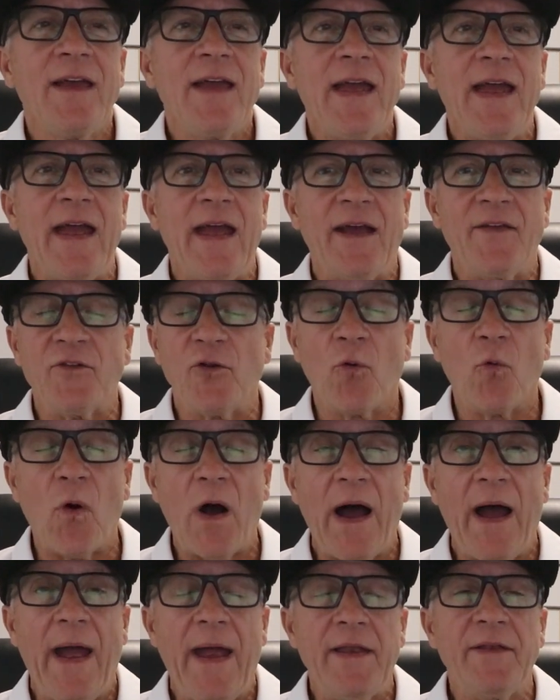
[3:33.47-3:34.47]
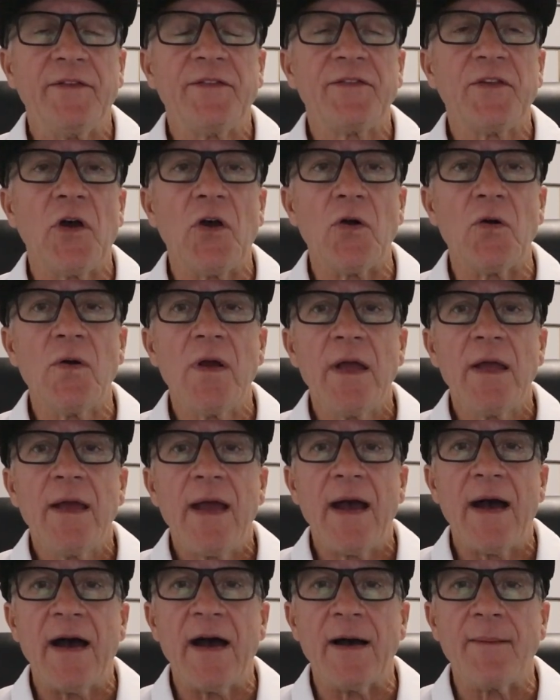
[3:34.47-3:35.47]
and they're wide. So
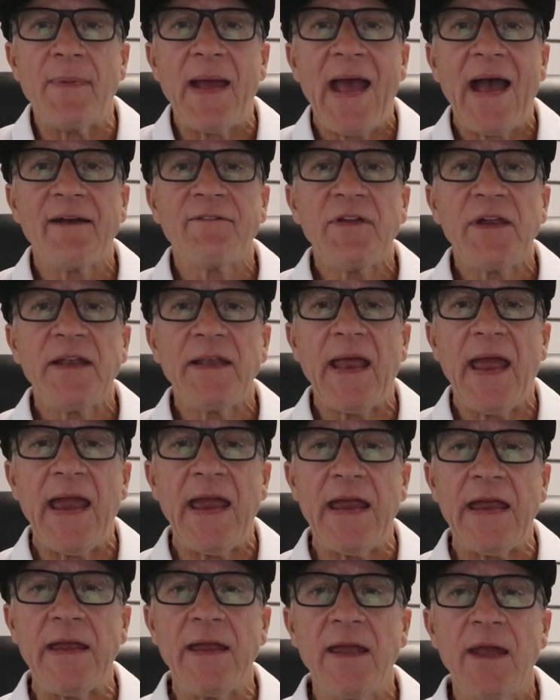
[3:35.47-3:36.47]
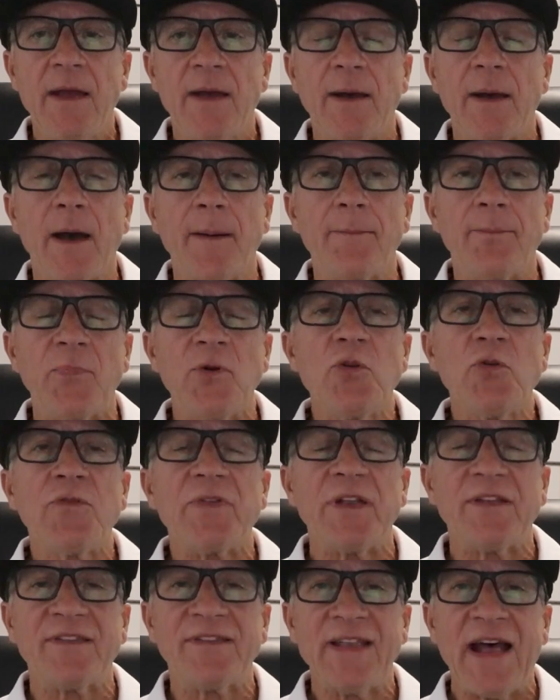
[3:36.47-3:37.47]
having a
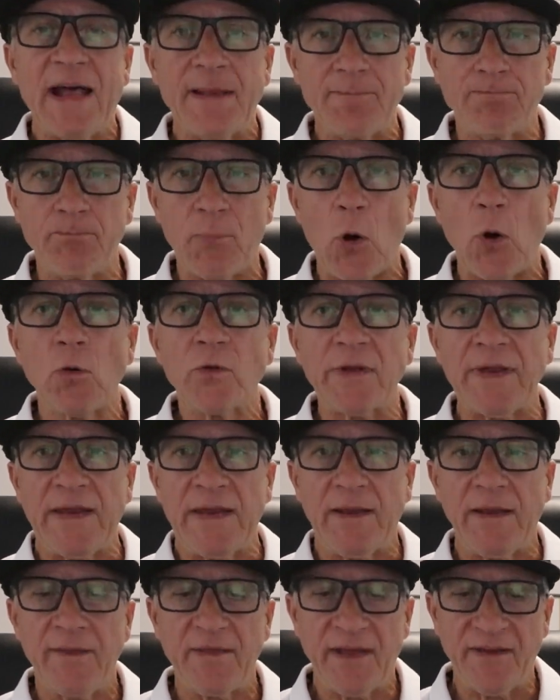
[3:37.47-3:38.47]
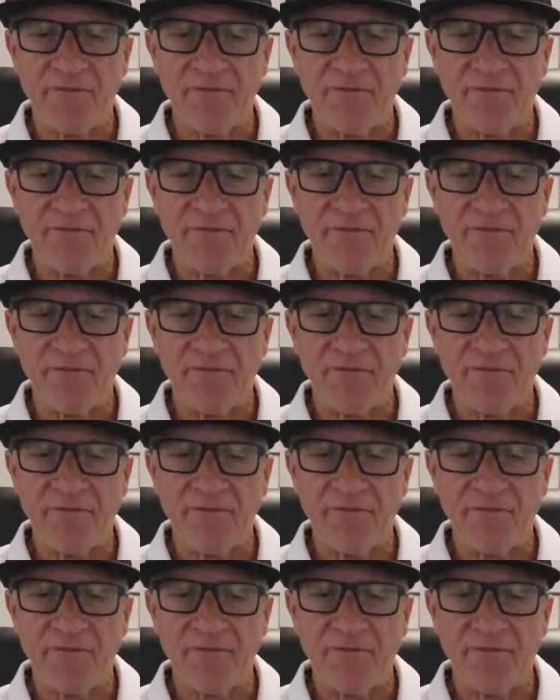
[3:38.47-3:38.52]
boot that's not bulky, that